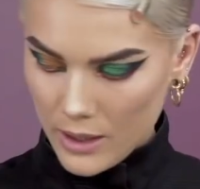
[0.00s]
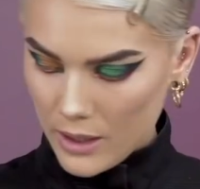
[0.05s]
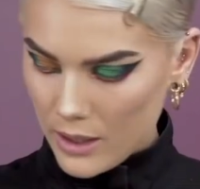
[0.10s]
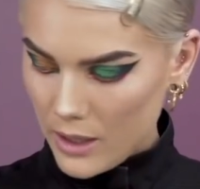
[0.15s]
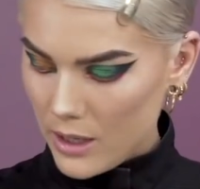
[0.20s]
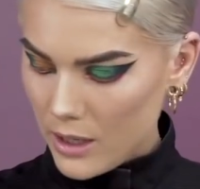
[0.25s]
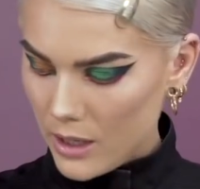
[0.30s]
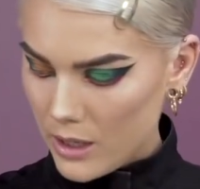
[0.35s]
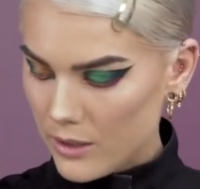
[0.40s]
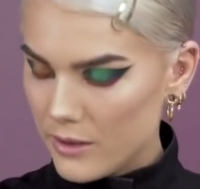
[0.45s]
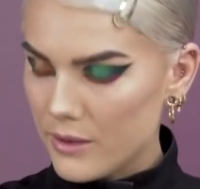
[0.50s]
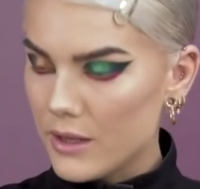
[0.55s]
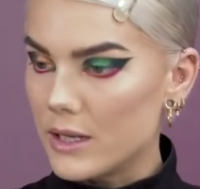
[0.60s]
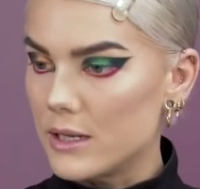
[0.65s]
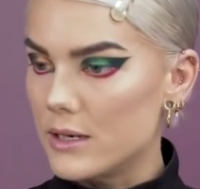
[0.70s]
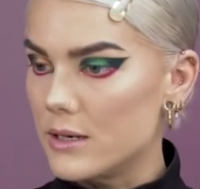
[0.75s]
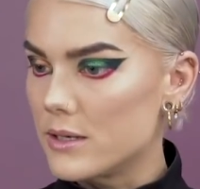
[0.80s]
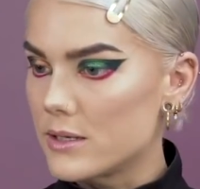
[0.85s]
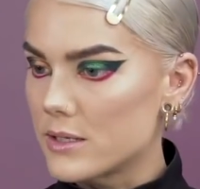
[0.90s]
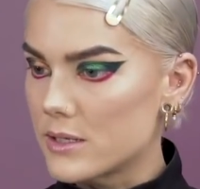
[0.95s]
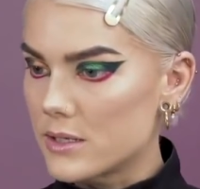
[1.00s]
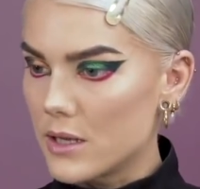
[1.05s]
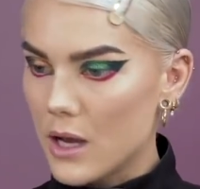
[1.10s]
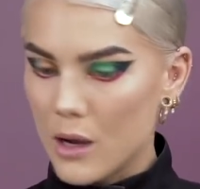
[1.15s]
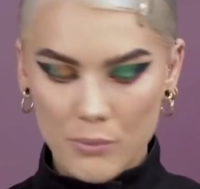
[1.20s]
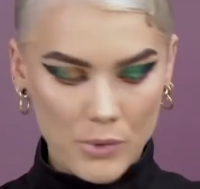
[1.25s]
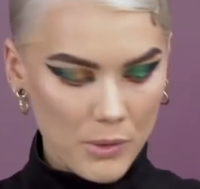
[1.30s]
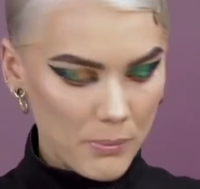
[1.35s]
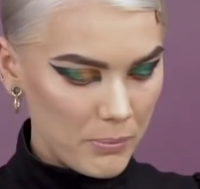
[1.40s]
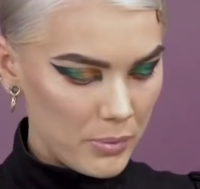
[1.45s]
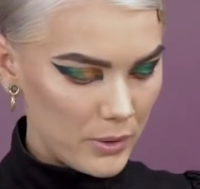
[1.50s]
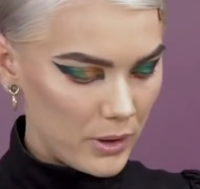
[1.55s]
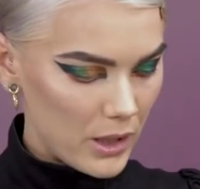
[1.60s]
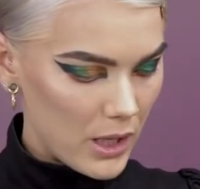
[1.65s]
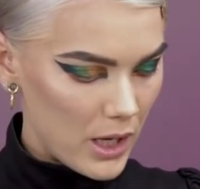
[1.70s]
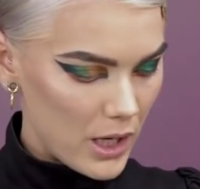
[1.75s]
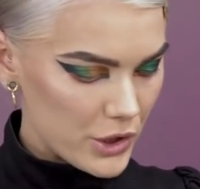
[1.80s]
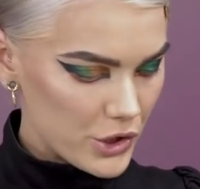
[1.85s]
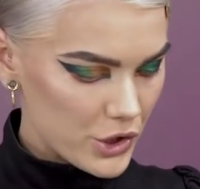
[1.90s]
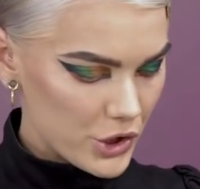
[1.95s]
And then some
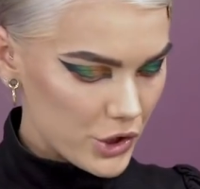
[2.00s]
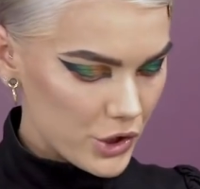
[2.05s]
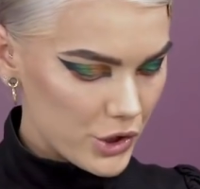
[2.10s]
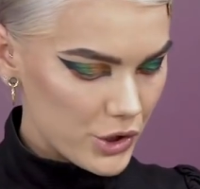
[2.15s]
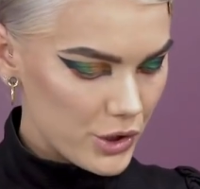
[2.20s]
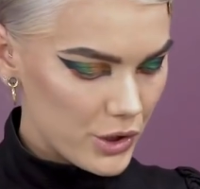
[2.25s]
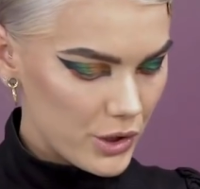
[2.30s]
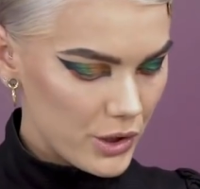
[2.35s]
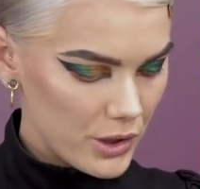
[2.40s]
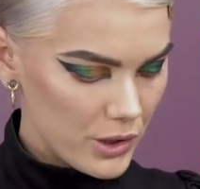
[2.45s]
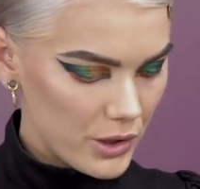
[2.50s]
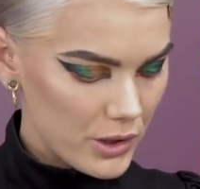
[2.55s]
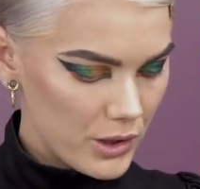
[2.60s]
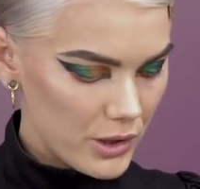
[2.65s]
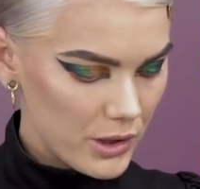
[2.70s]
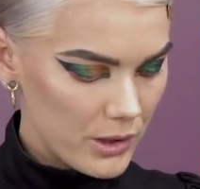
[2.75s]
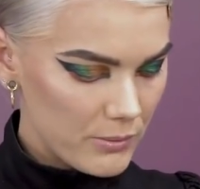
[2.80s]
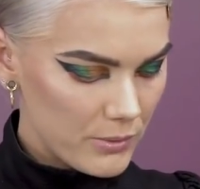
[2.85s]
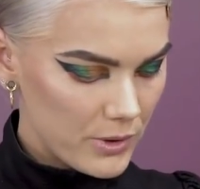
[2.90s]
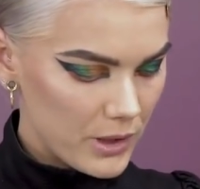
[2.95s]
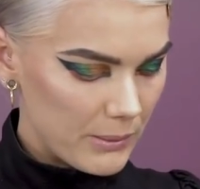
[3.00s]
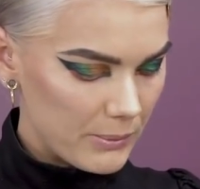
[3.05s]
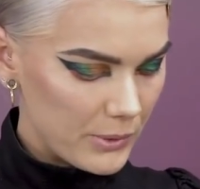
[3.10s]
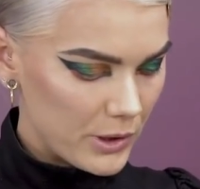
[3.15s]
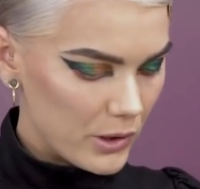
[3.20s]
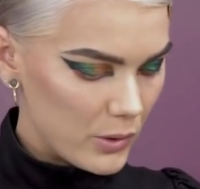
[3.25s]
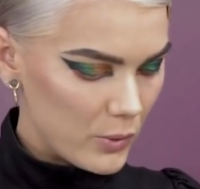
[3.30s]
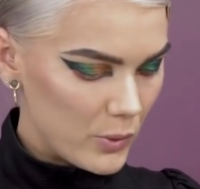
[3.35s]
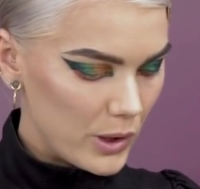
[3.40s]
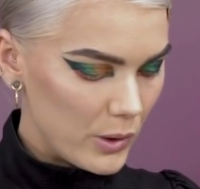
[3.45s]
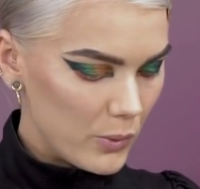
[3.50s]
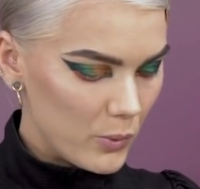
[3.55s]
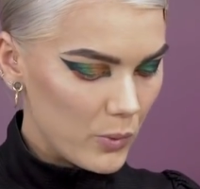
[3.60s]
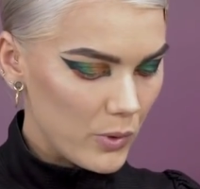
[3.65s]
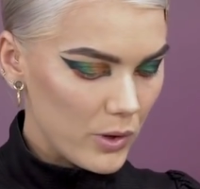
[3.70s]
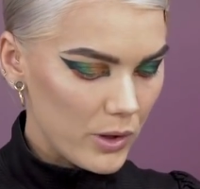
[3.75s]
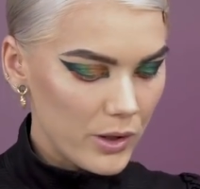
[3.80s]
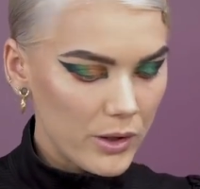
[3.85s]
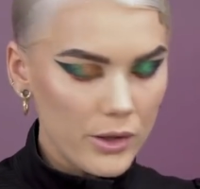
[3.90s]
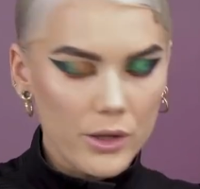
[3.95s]
blush. I'm going
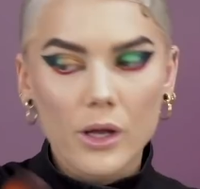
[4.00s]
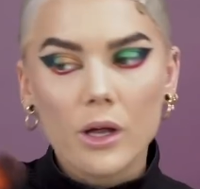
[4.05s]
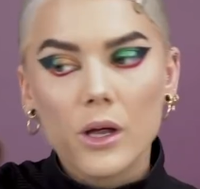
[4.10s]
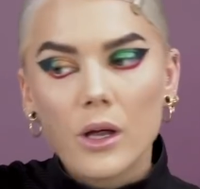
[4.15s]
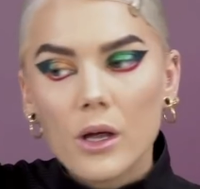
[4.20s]
with